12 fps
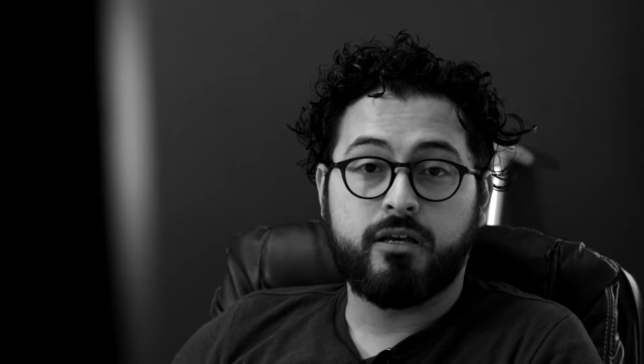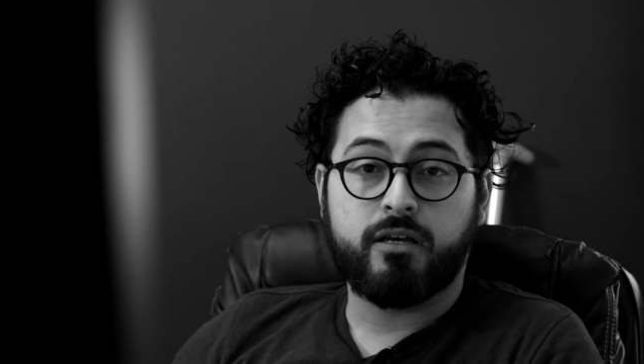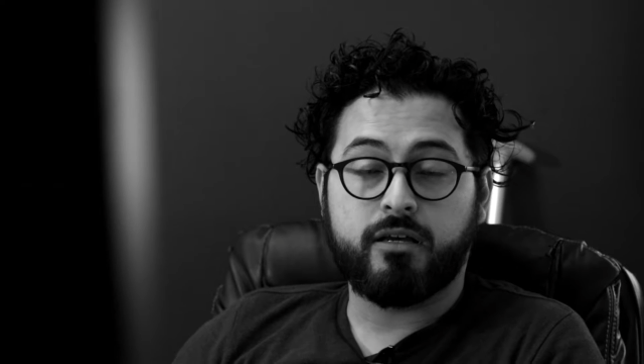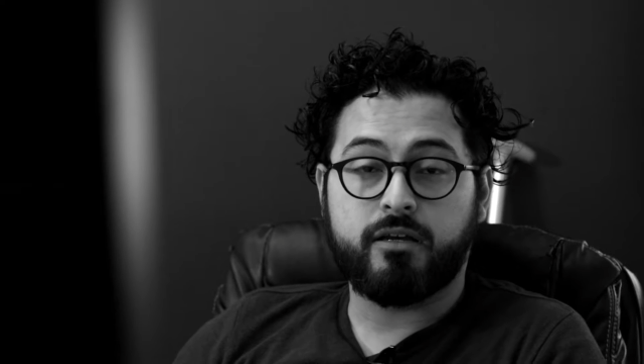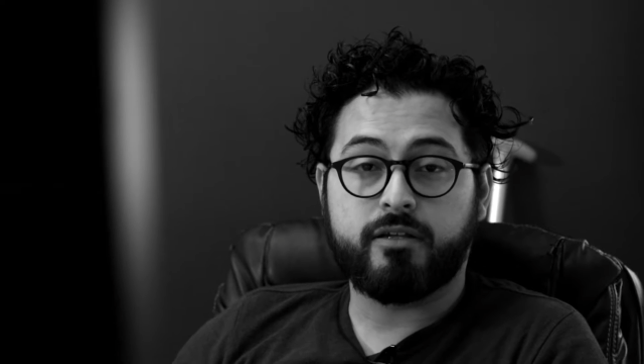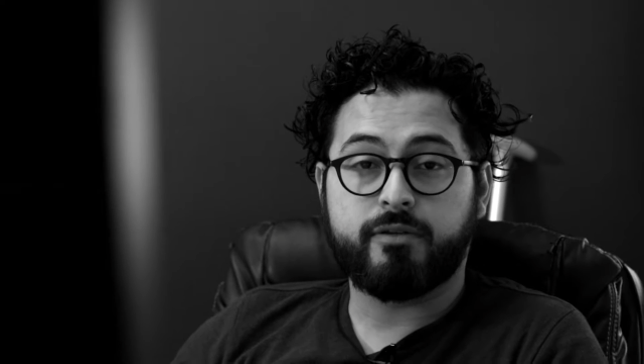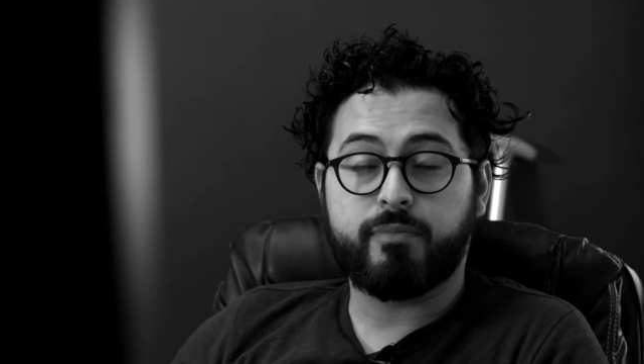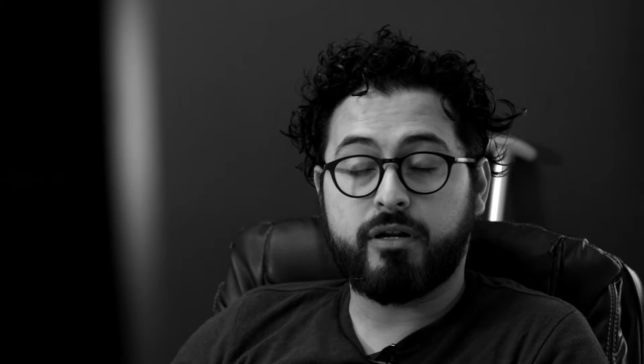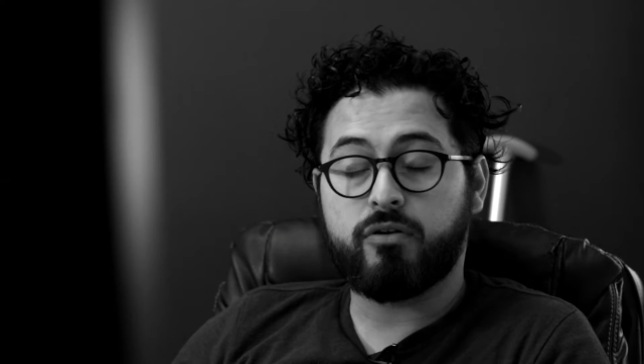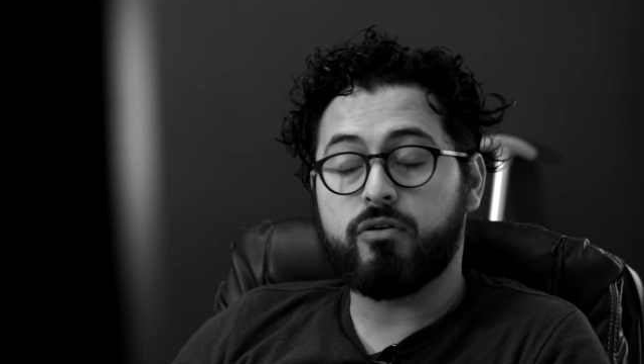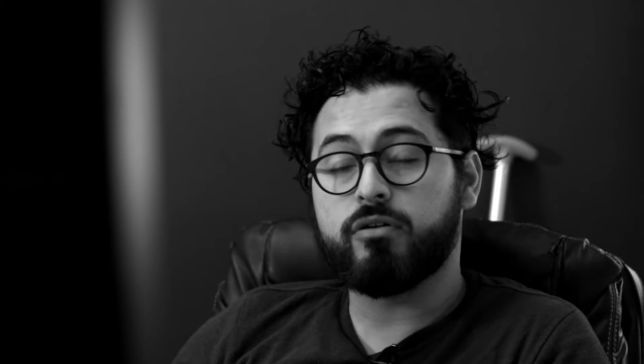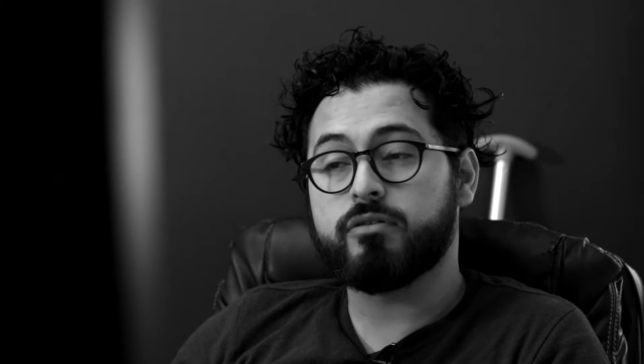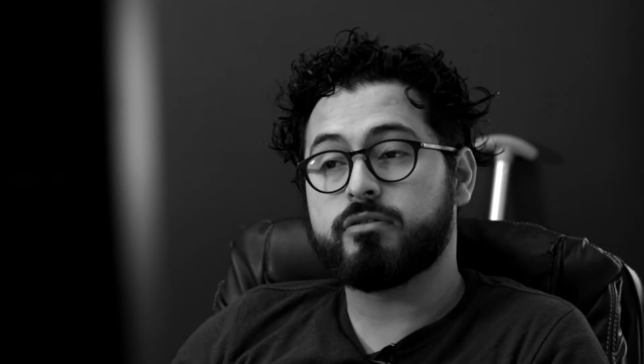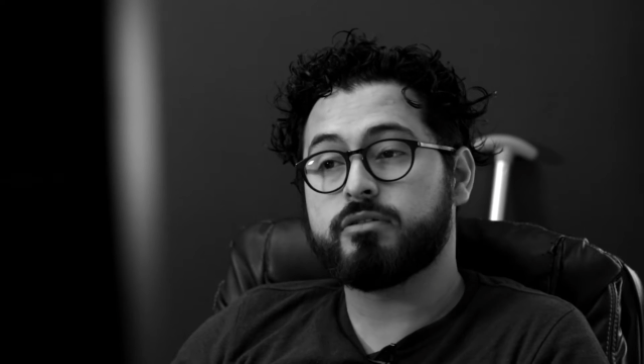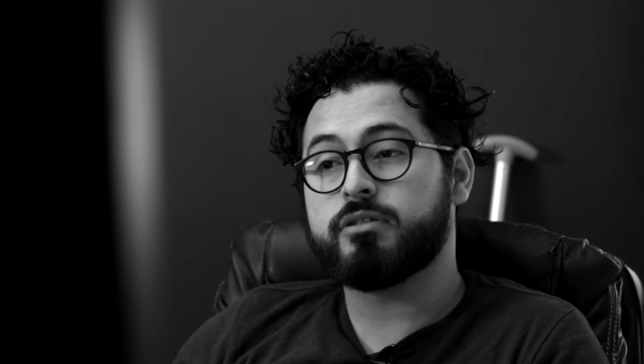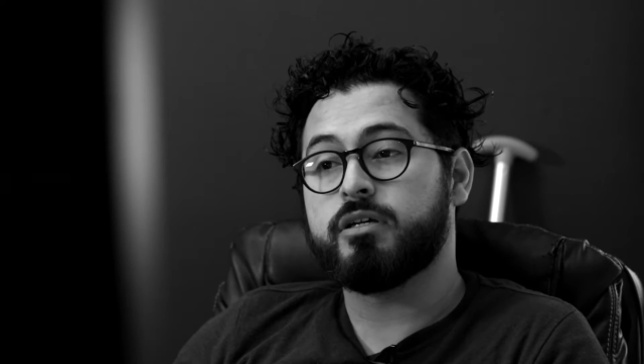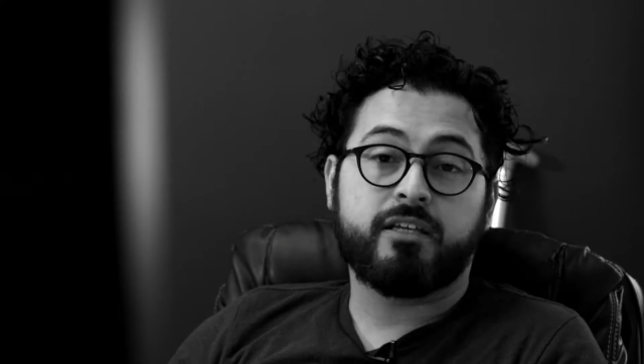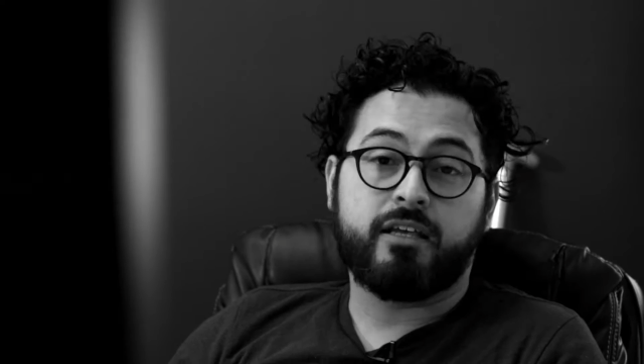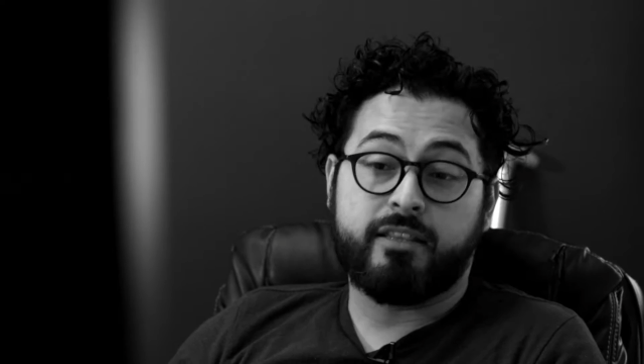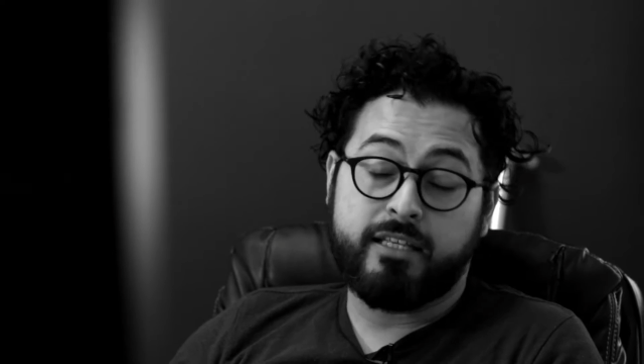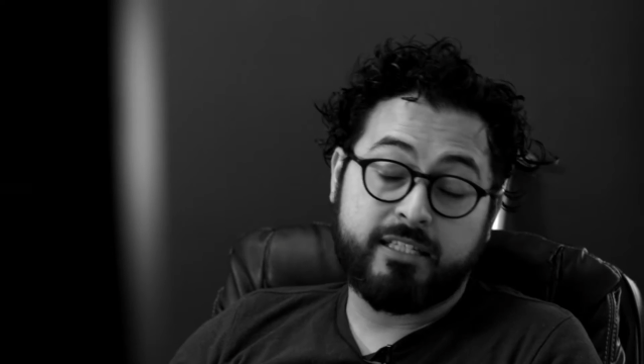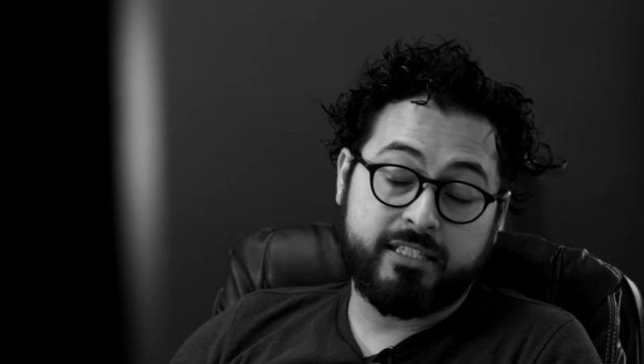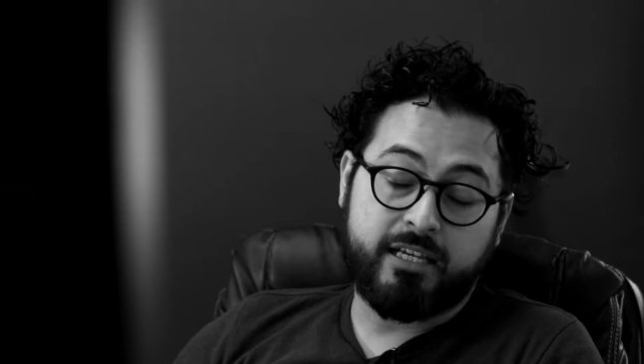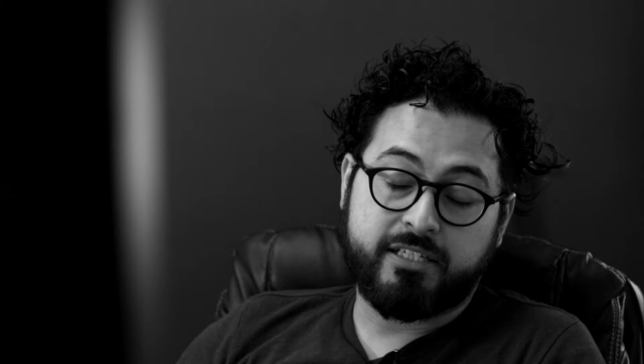uh, the Brandon Hall Awards, and
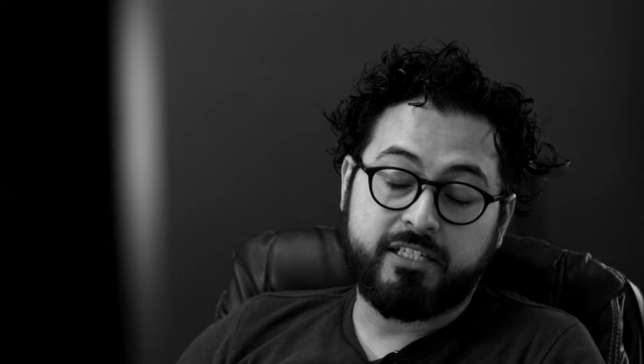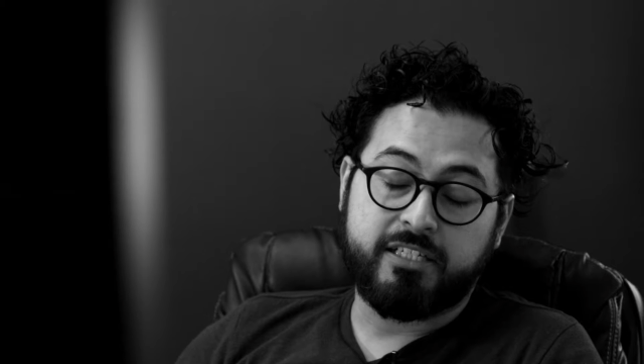this actually